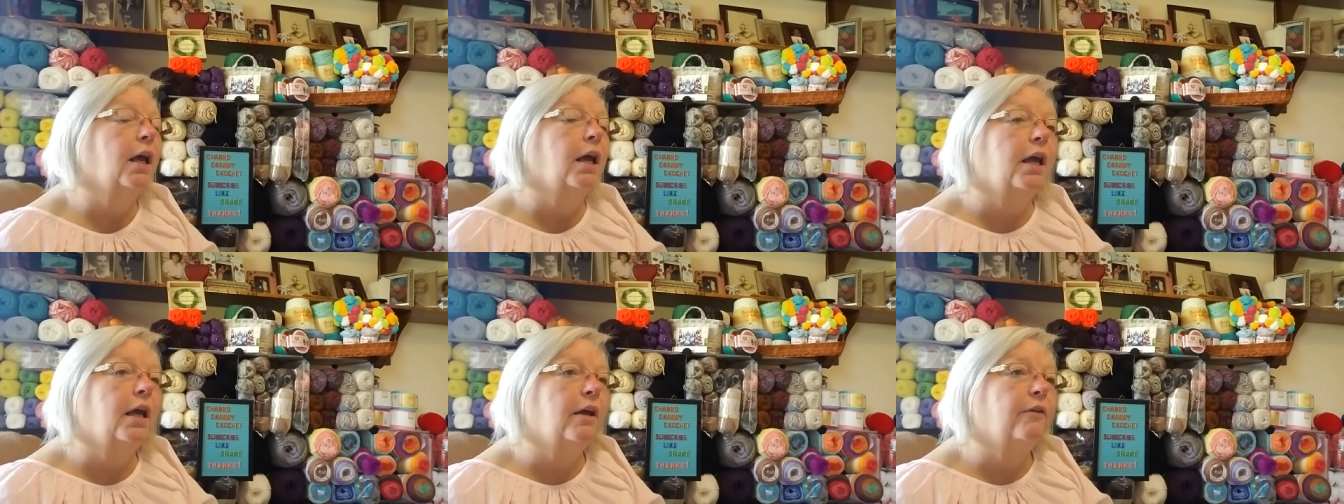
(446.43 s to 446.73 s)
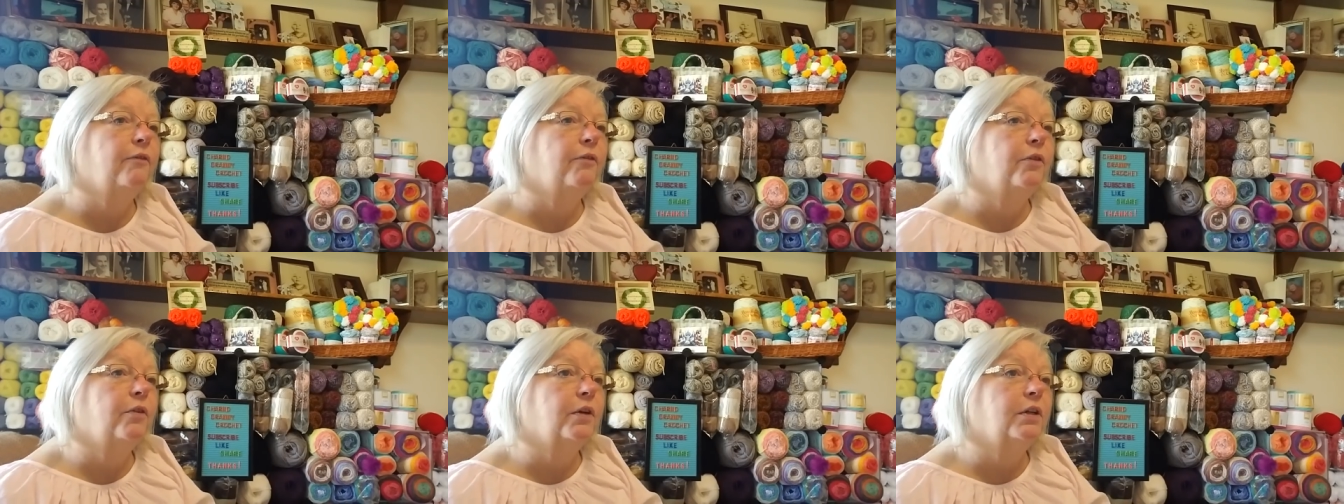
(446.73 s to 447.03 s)
If
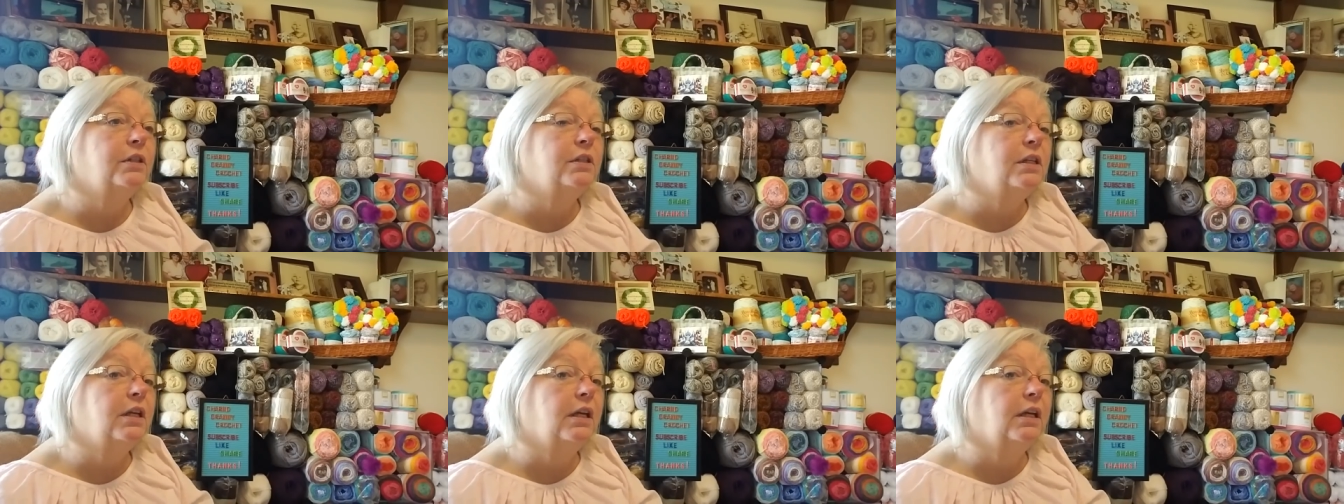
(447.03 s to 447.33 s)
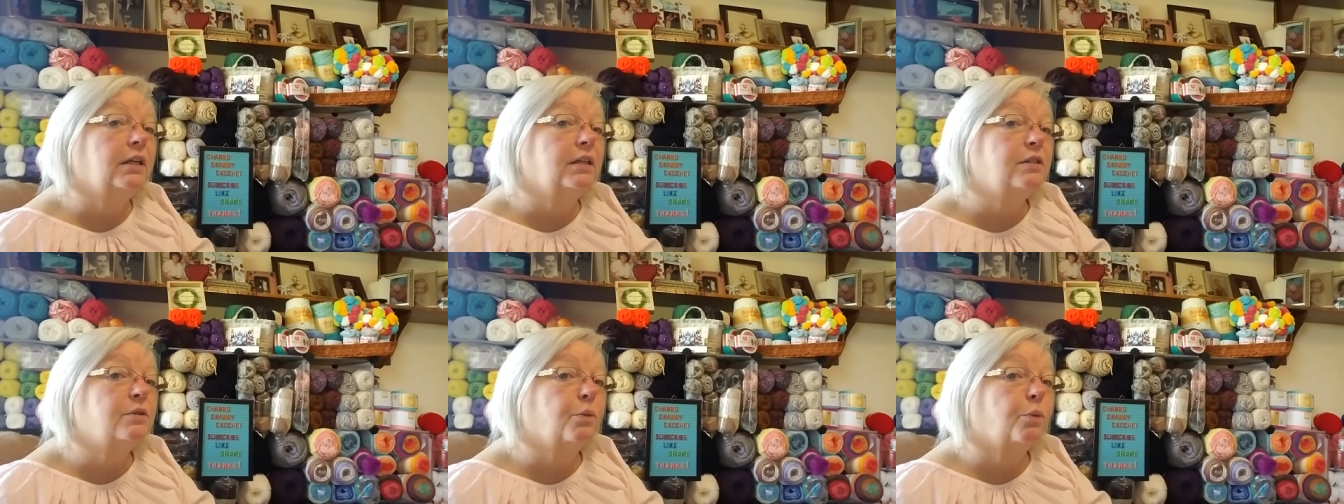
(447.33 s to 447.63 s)
it
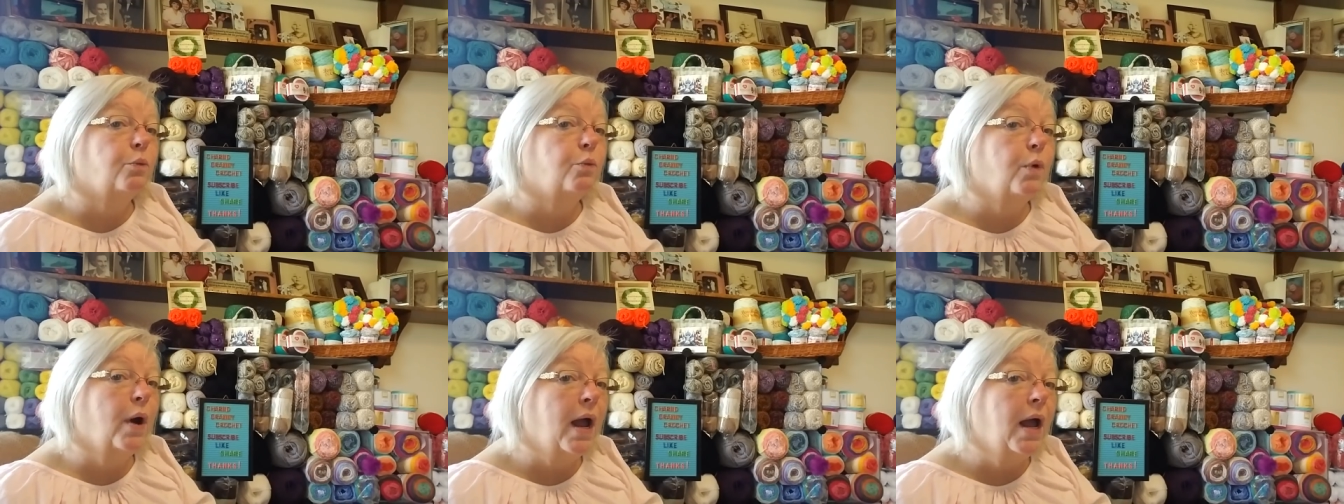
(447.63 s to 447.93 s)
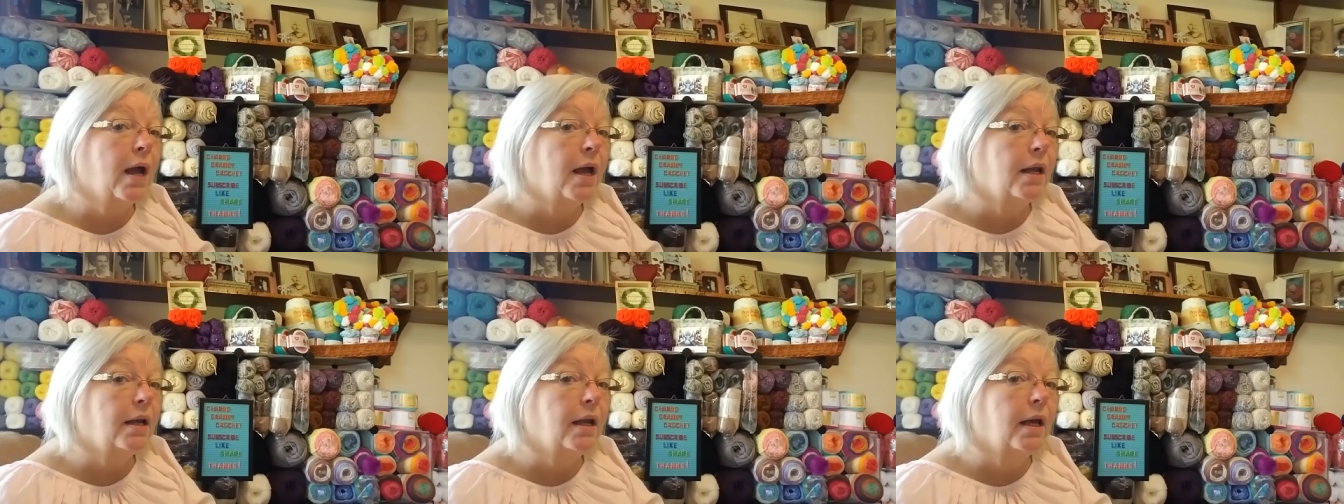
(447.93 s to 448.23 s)
is
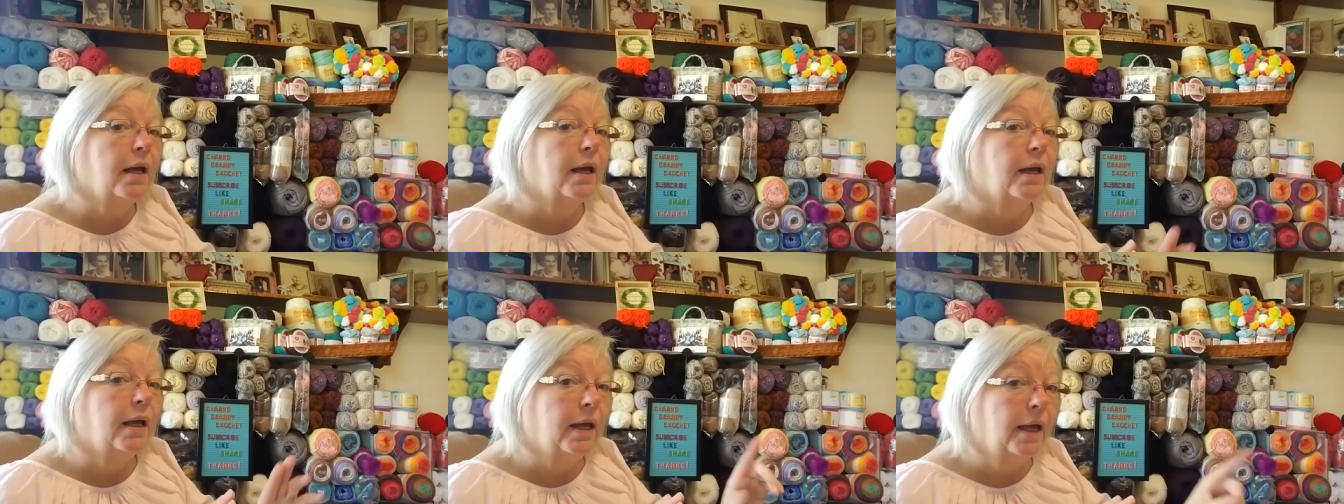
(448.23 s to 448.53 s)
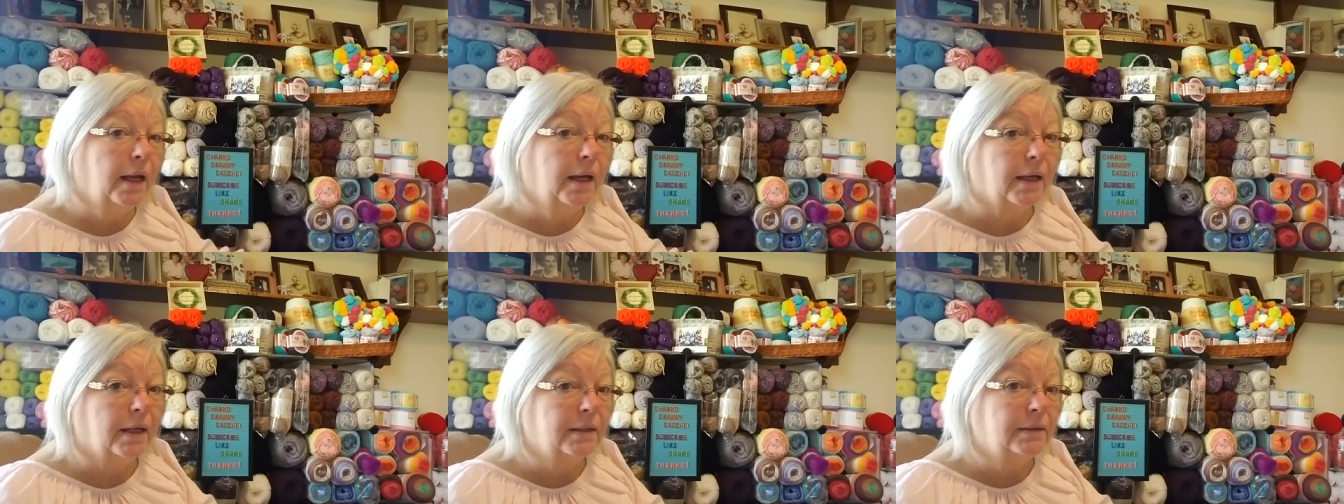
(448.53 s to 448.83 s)
red,
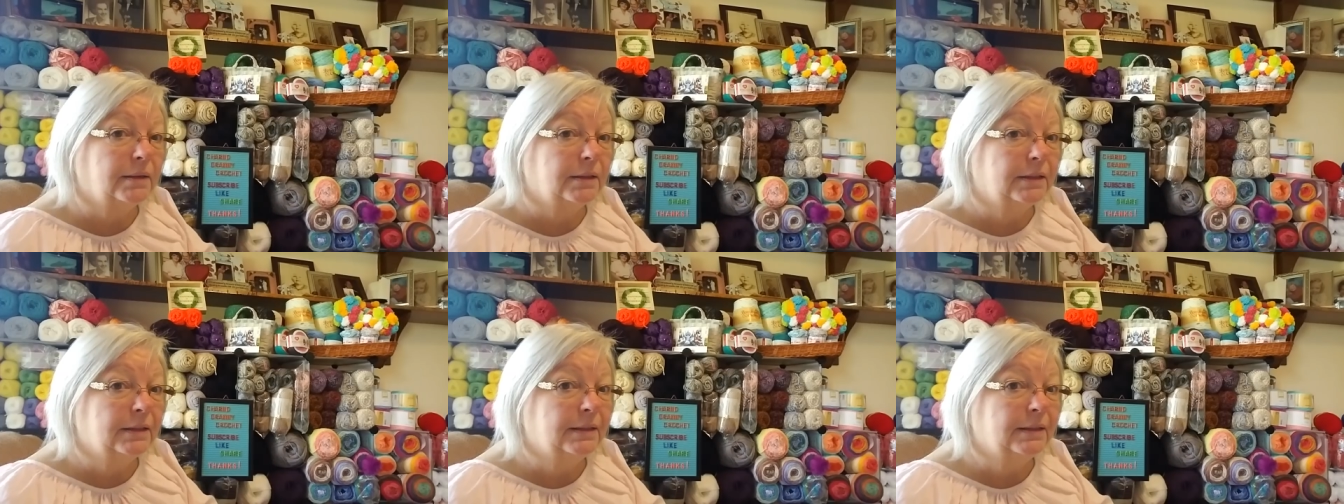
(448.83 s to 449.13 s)
hit it